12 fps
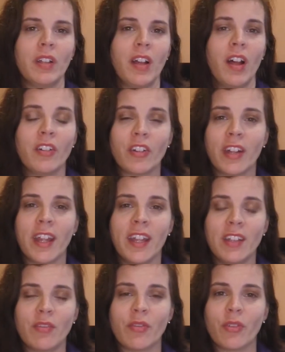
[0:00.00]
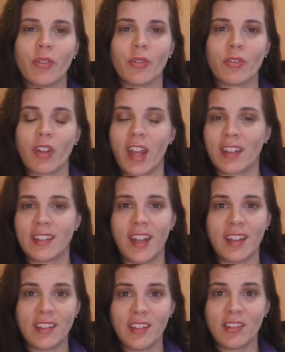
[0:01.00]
congregate for taxi